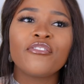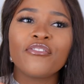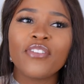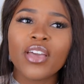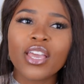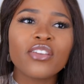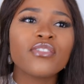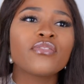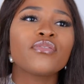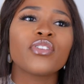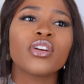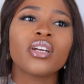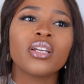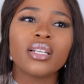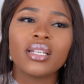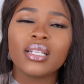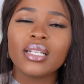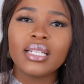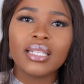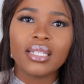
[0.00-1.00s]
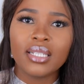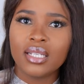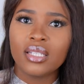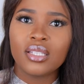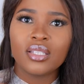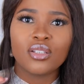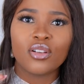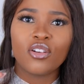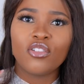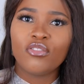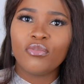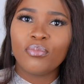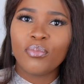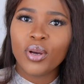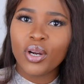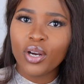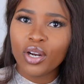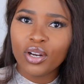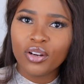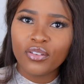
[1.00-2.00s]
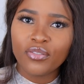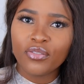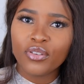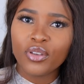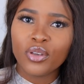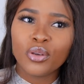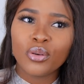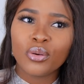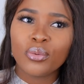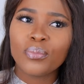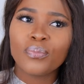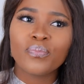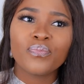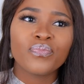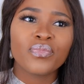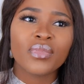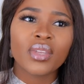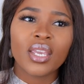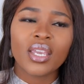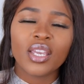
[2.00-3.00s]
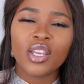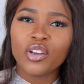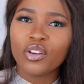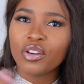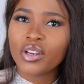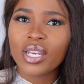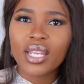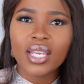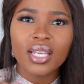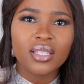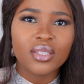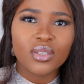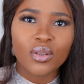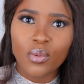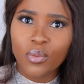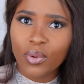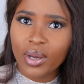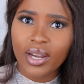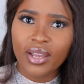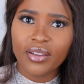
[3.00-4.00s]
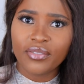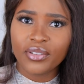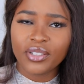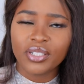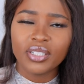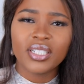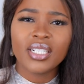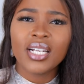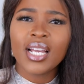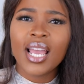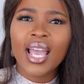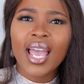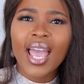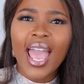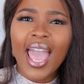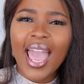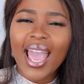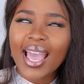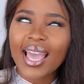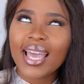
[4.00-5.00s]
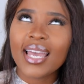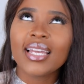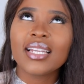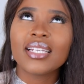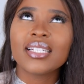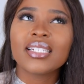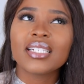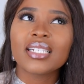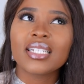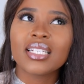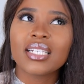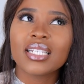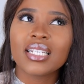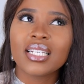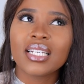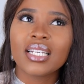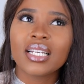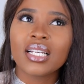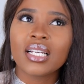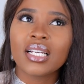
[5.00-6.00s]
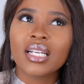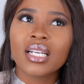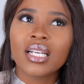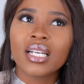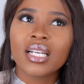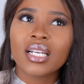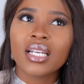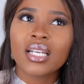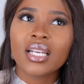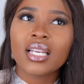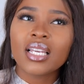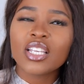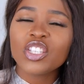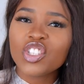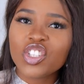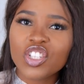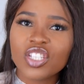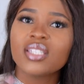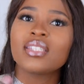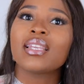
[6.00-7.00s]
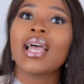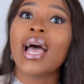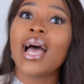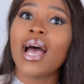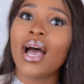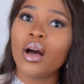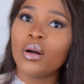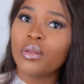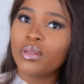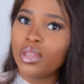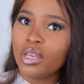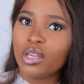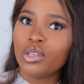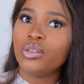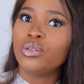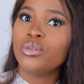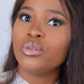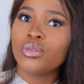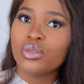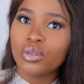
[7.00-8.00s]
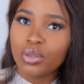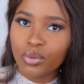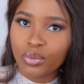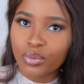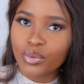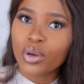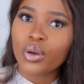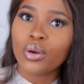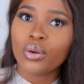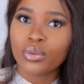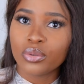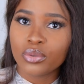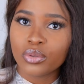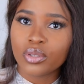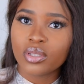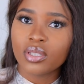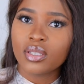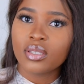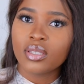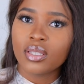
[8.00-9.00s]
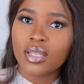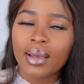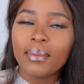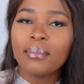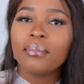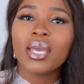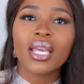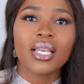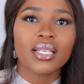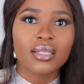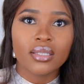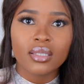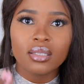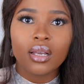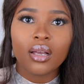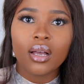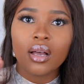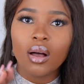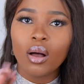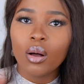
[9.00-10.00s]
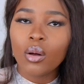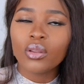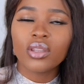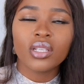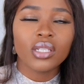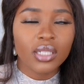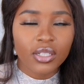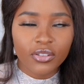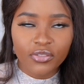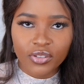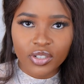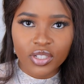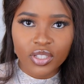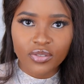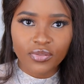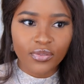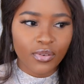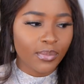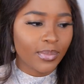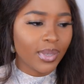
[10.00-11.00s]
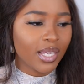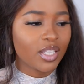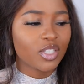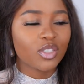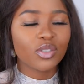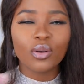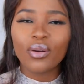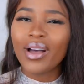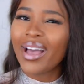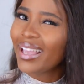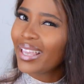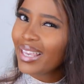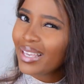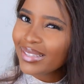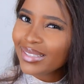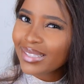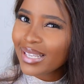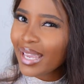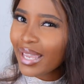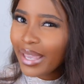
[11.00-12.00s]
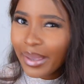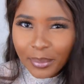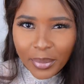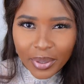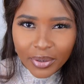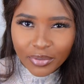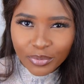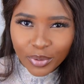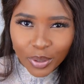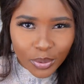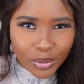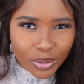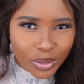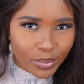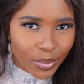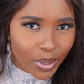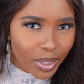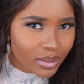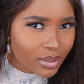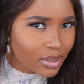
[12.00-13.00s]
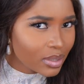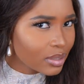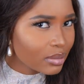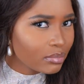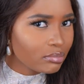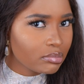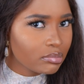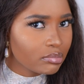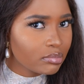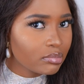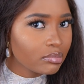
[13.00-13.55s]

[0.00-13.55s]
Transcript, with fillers: favorite list of perfume ingredients or whatever, and it's just how they use the rose that makes all the difference for me. So I guess I am a rose person.